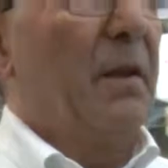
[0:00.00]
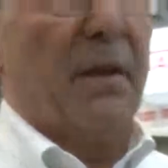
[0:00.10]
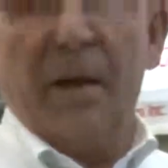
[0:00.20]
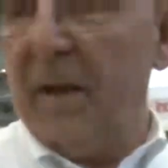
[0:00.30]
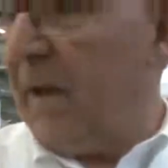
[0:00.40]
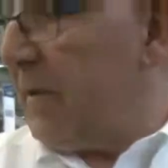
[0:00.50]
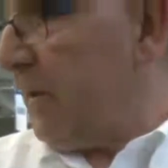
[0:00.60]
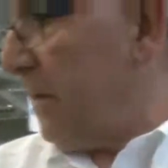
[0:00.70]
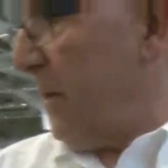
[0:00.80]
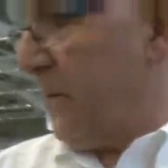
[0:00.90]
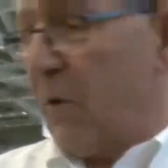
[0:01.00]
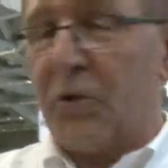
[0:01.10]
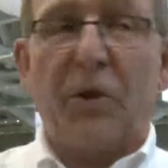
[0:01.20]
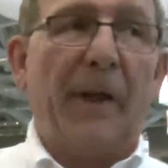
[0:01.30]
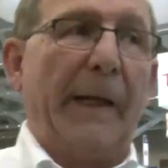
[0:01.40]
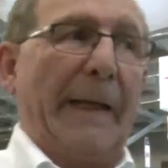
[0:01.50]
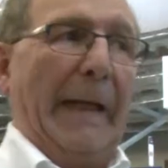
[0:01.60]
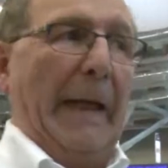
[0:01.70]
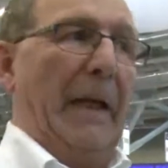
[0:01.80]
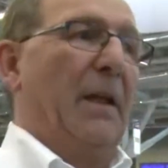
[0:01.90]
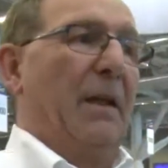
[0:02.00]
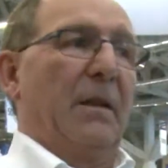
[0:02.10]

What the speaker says: is unfortunately